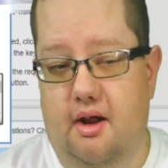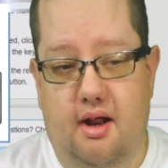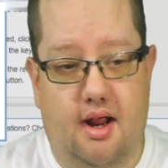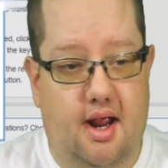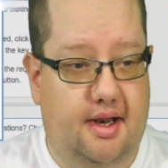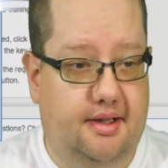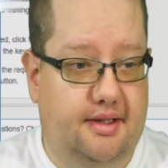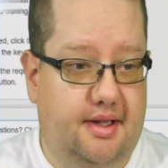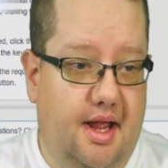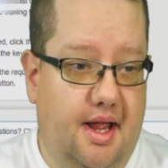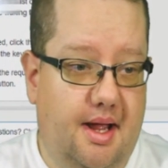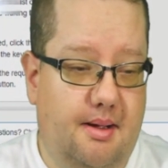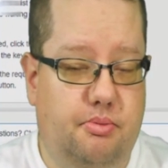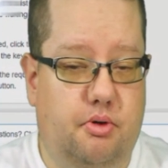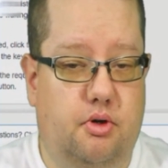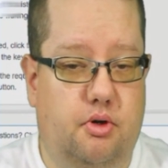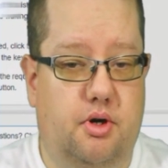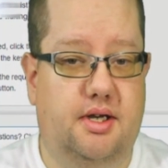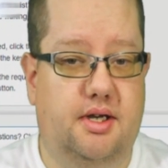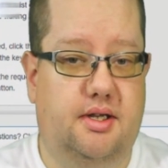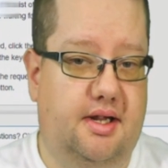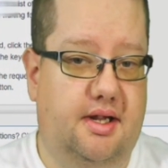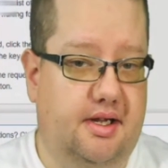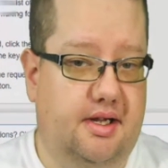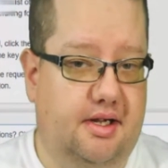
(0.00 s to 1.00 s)
At that
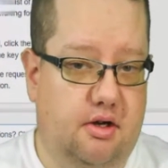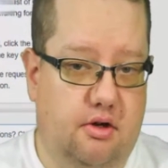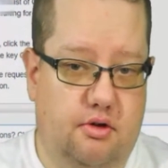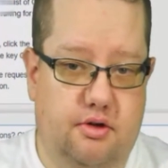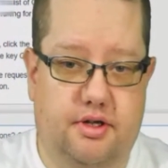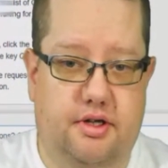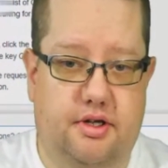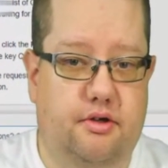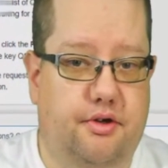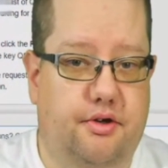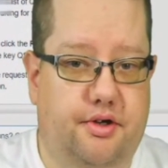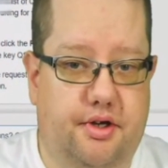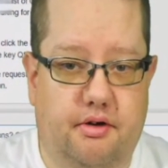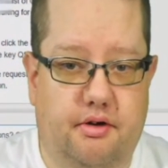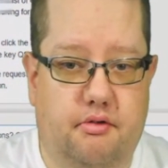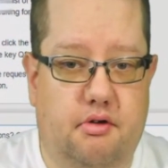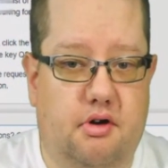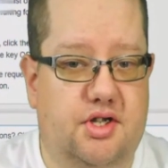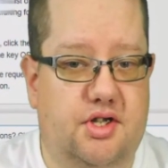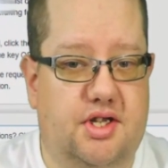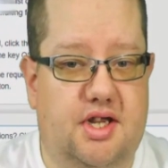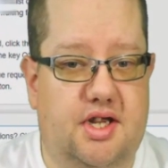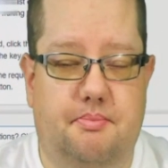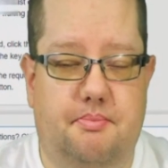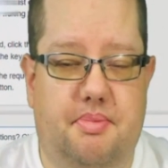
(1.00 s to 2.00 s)
point, they go to your
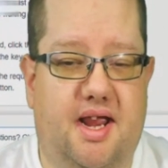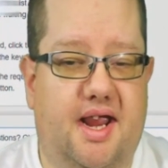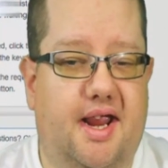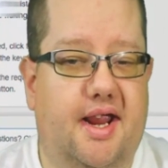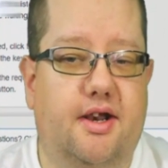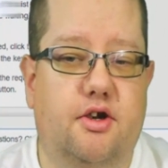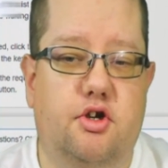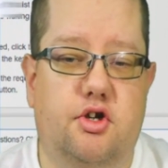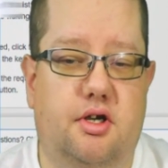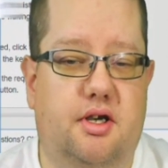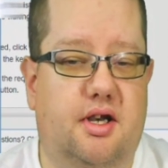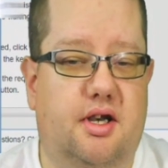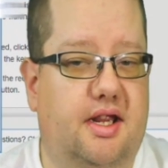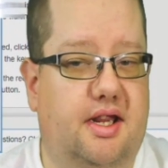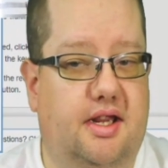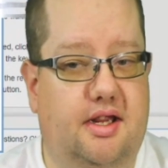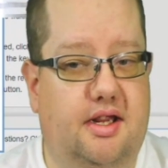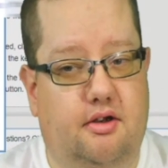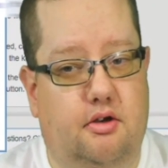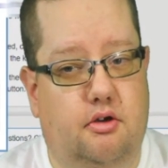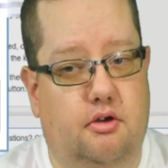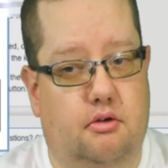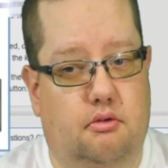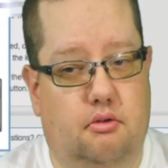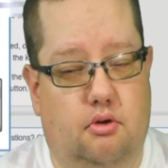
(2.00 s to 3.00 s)
QRZ page and they
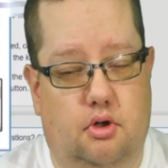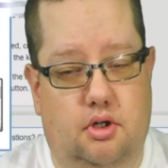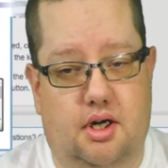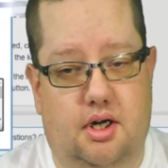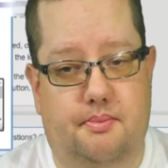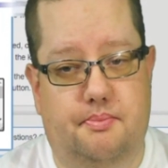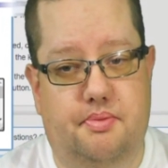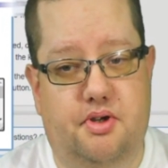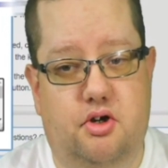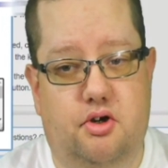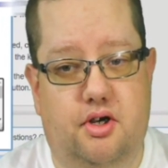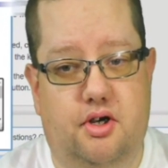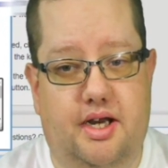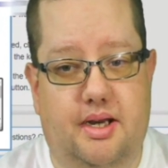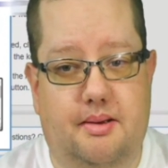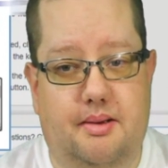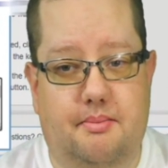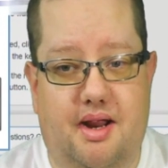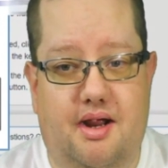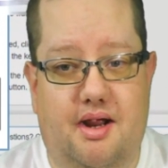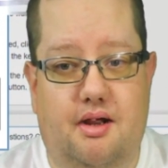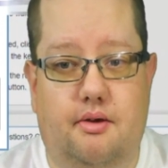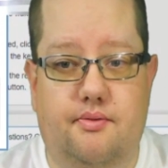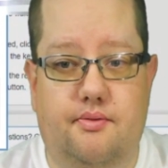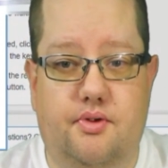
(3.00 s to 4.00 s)
either look up your
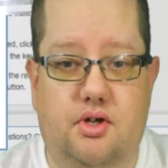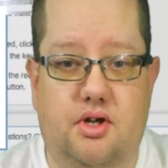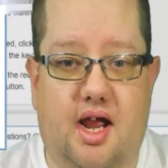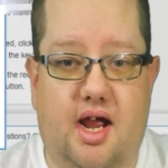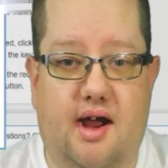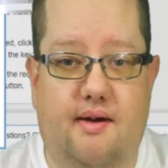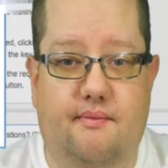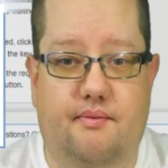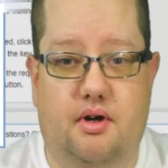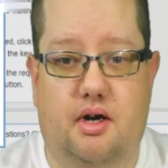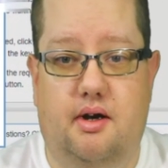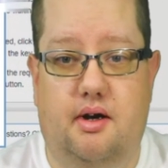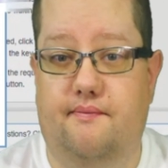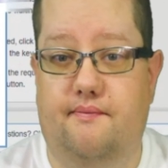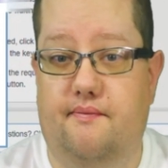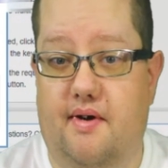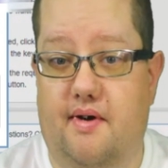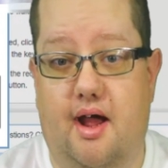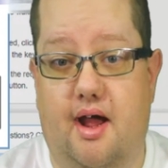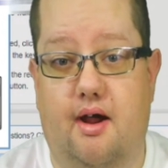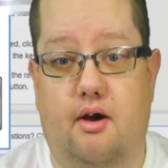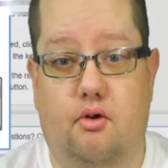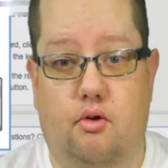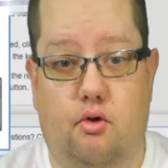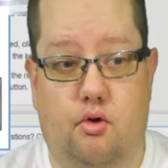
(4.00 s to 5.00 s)
email if you have it on
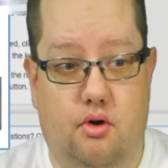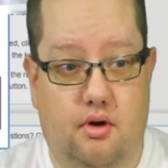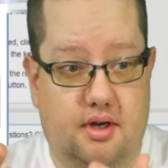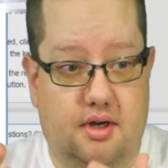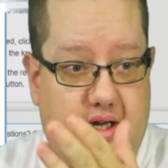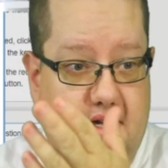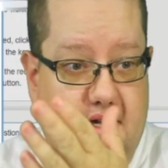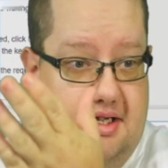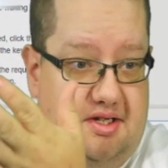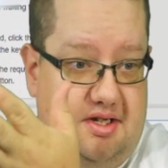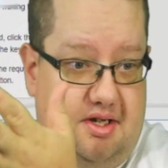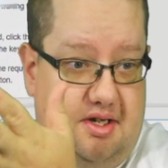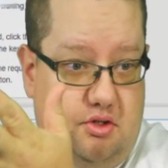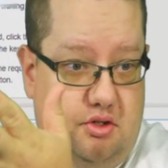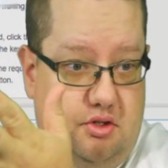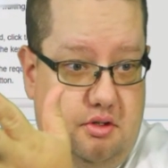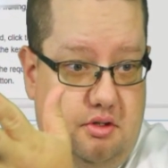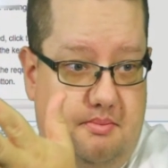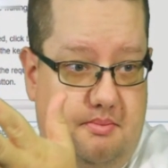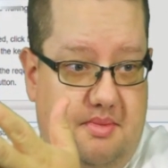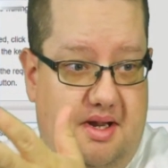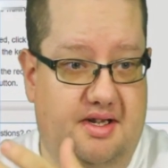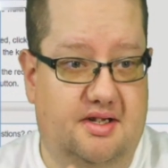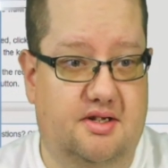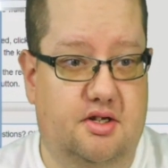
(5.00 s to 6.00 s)
file, or they send you a
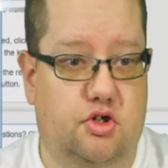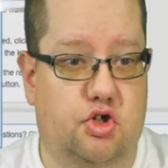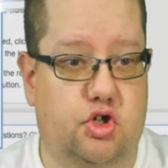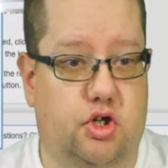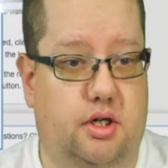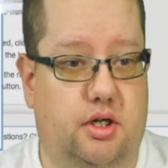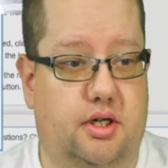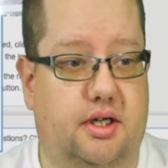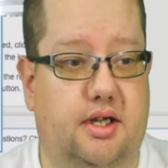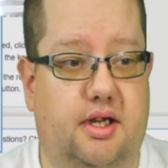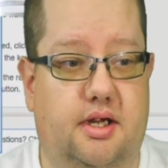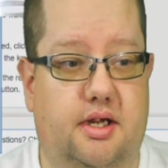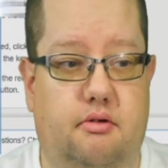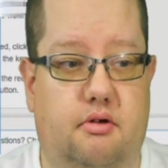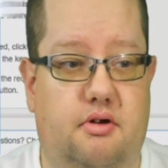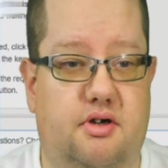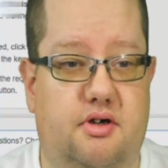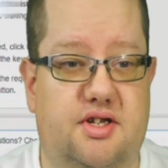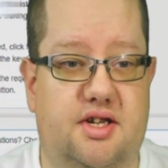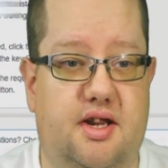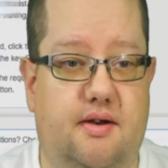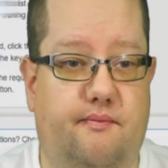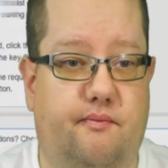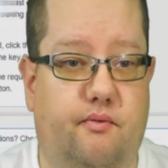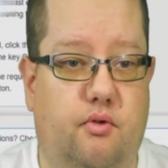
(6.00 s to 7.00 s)
message on the
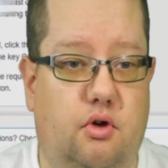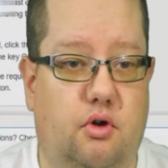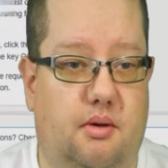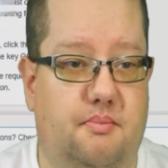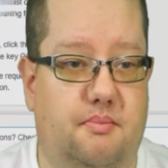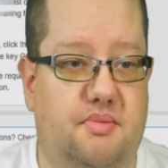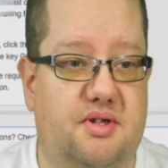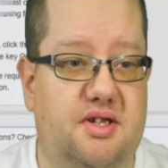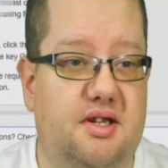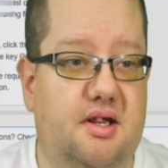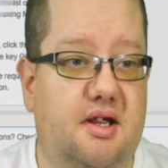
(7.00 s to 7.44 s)
QRZ forums.